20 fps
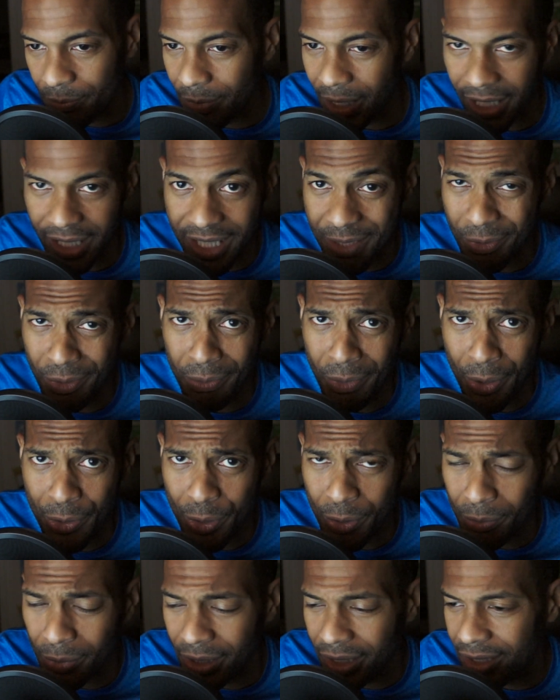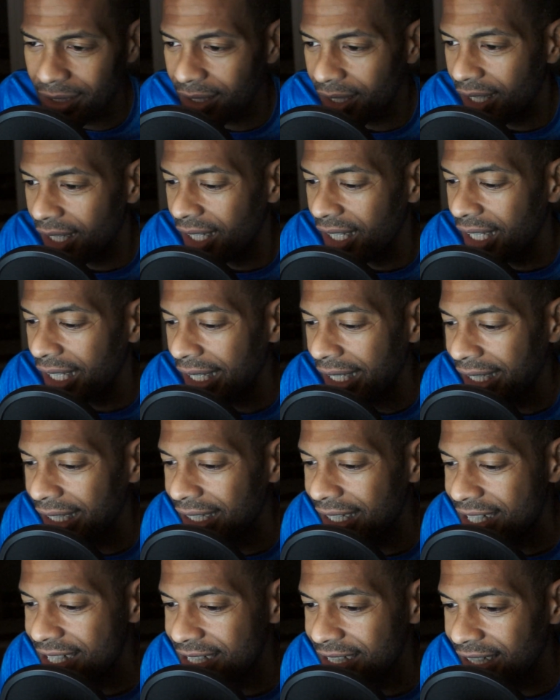I guess we're both on break.
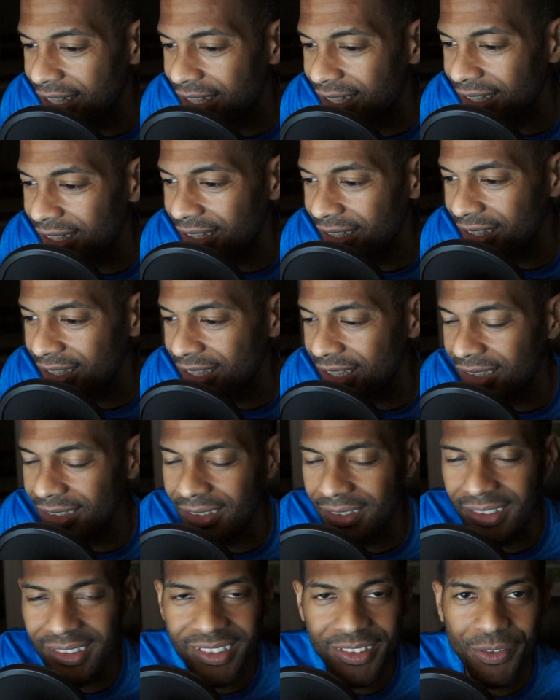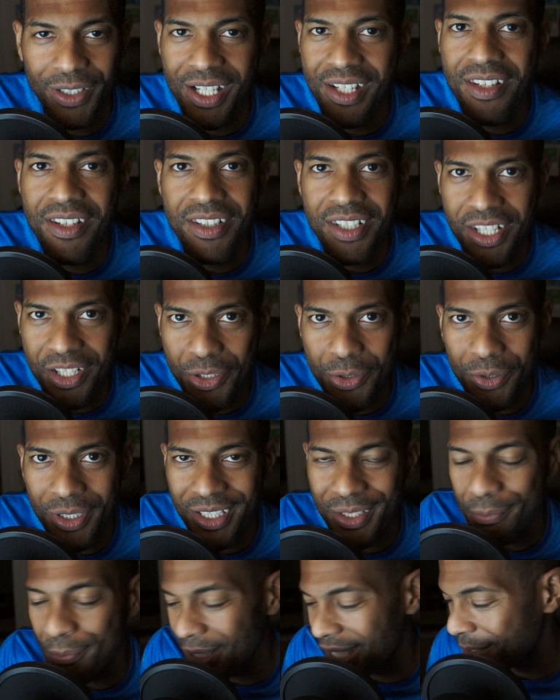And the rest is history.
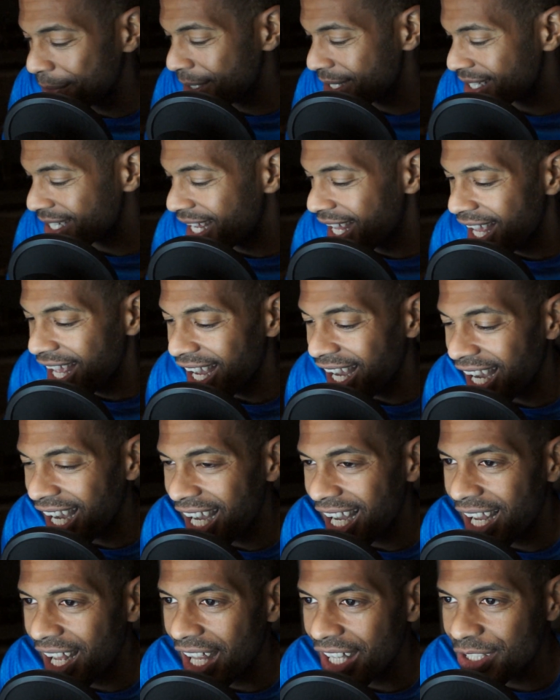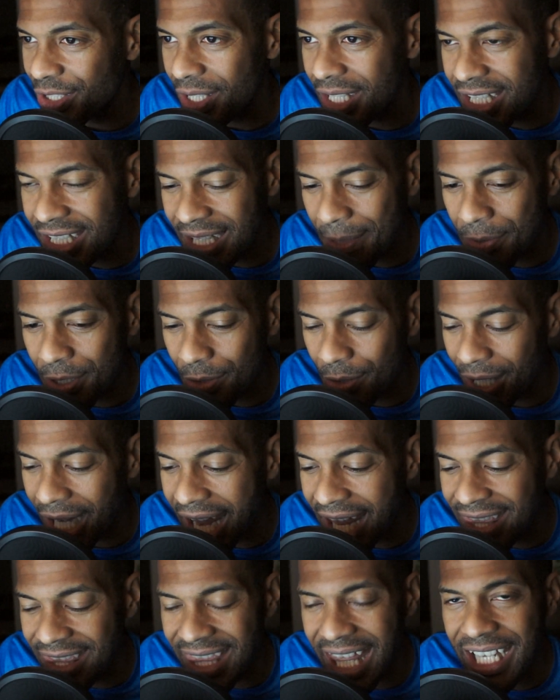But anyways, so this is episode 3.
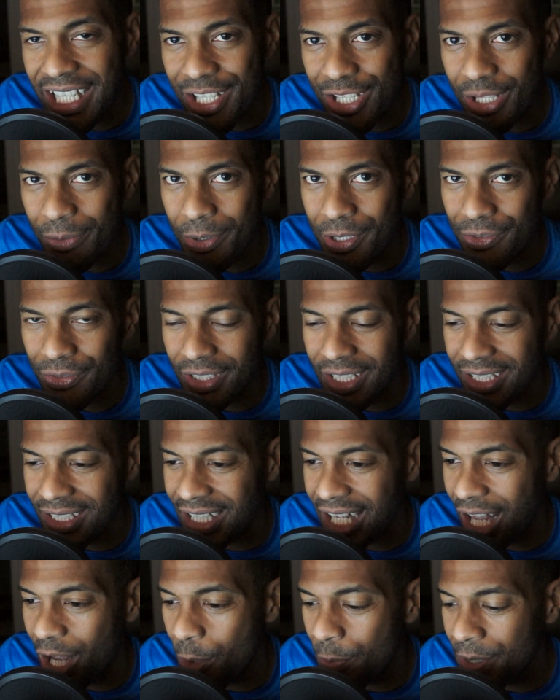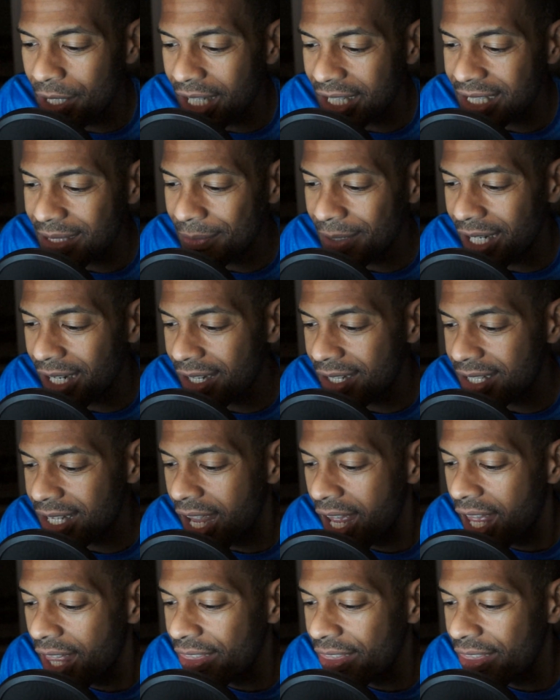Hey, thank you so much for listening. I hope you got something out of this.